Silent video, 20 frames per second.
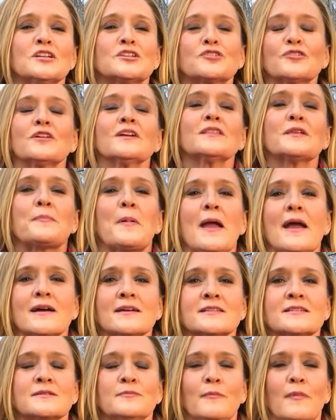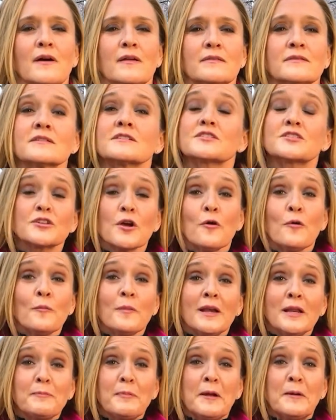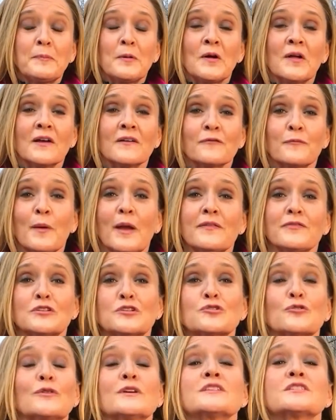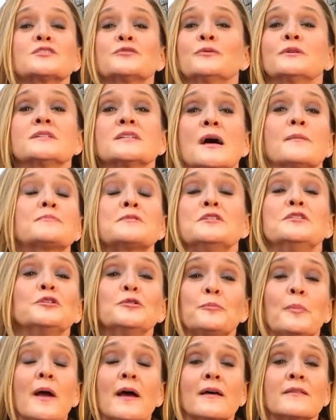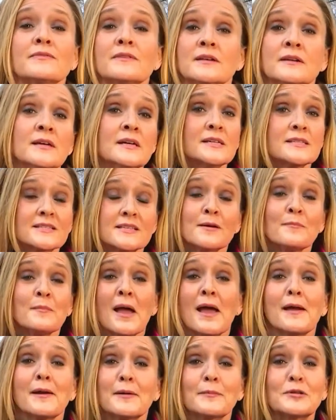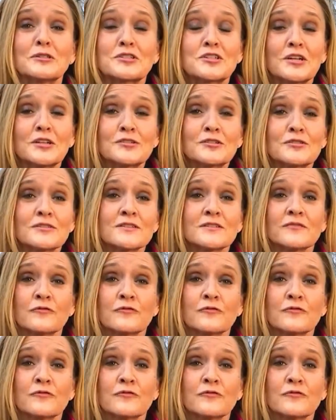During the past month, so many people have made the choice to adopt a new pet that some animal shelters